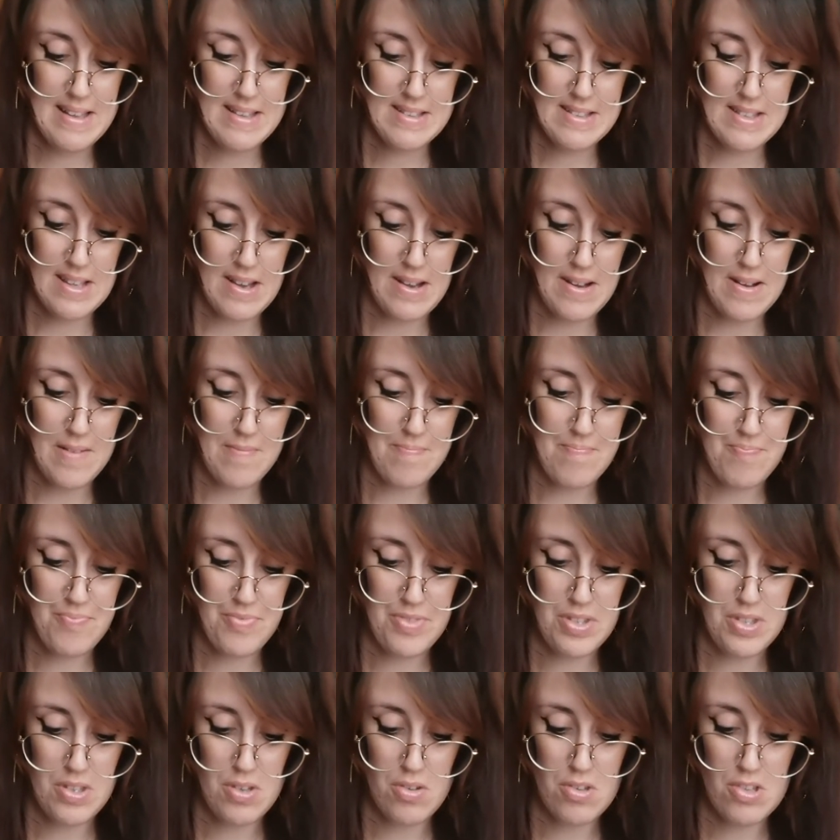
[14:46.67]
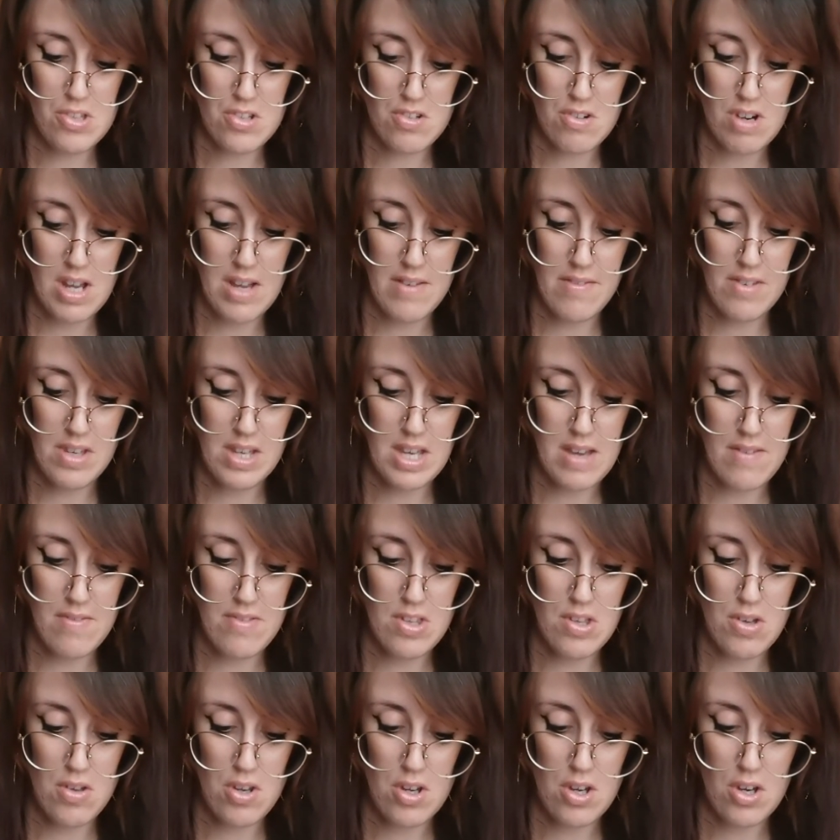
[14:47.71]
So your strength
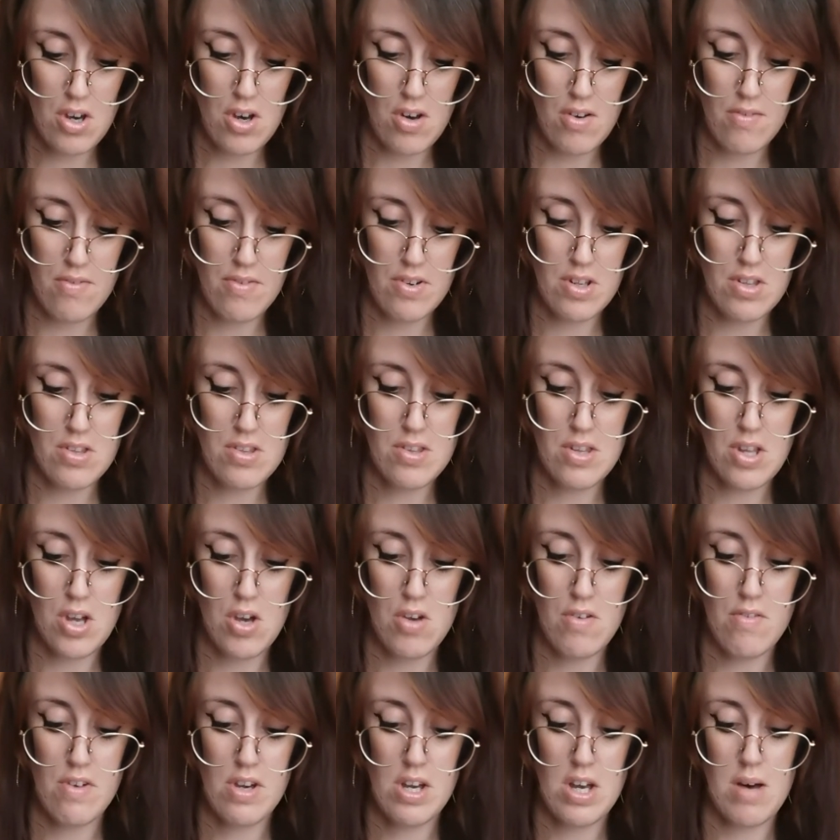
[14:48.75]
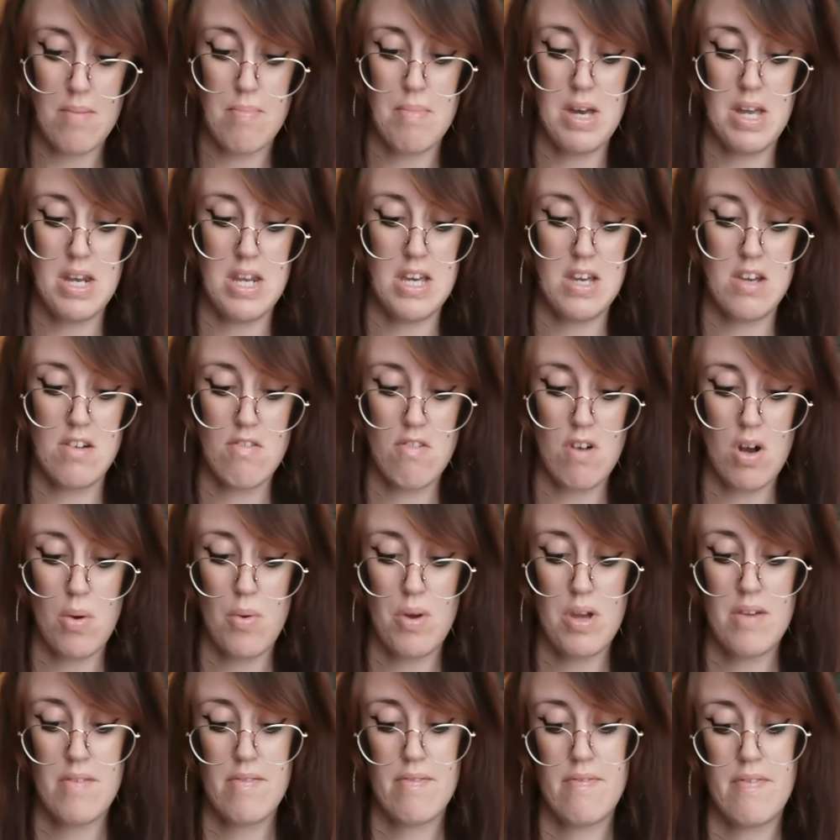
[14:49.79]
gives you the confidence to overcome any
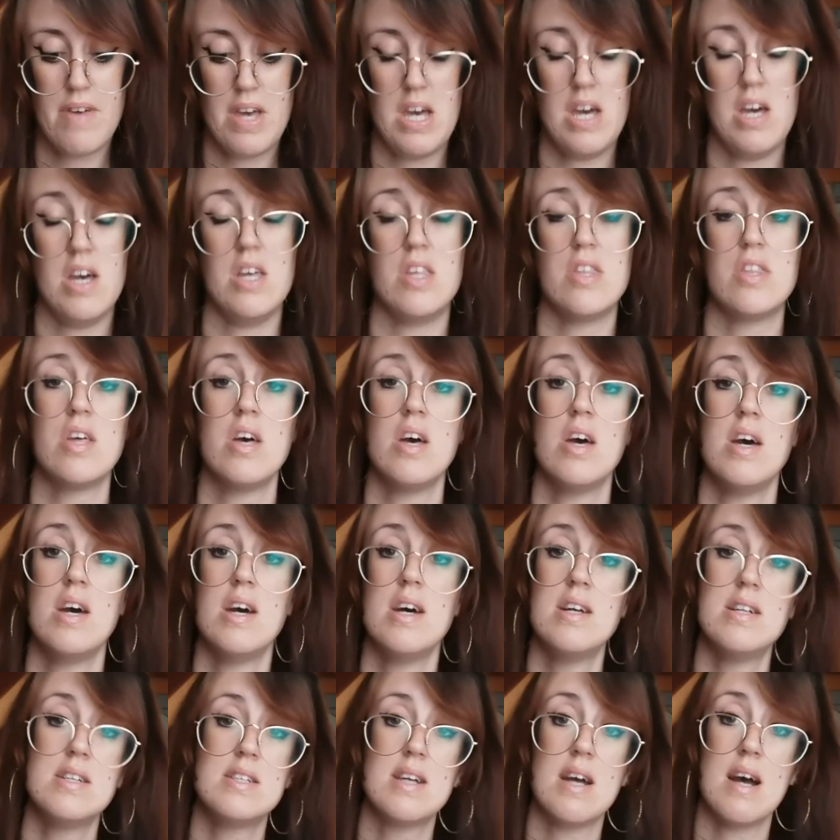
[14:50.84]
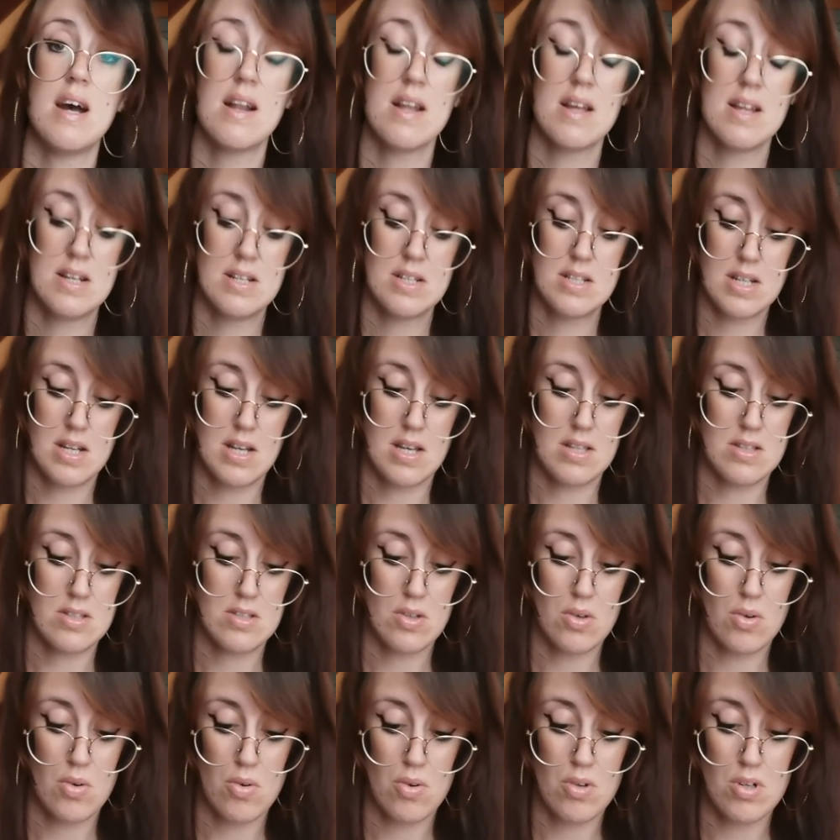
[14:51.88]
growing fears, challenges,
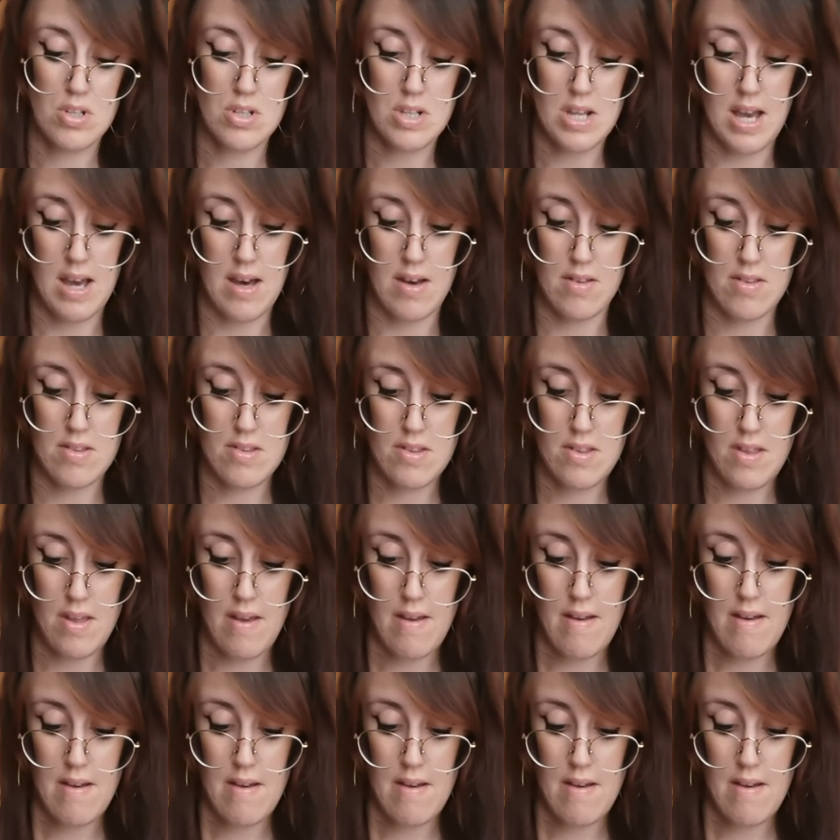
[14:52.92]
or doubts.